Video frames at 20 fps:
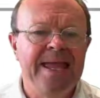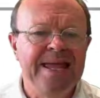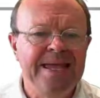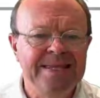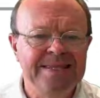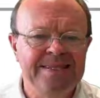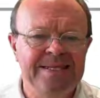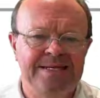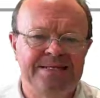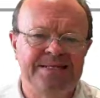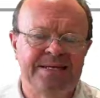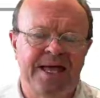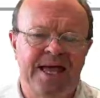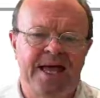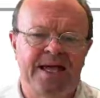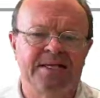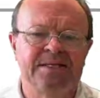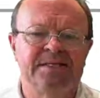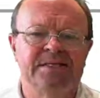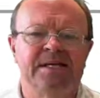In this
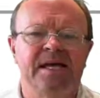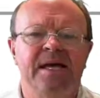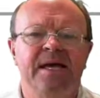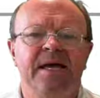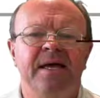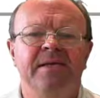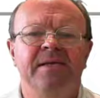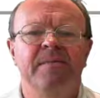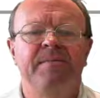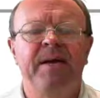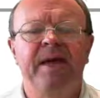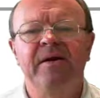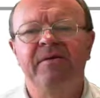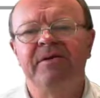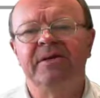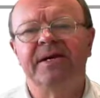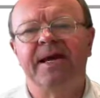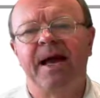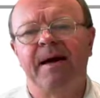case, the parent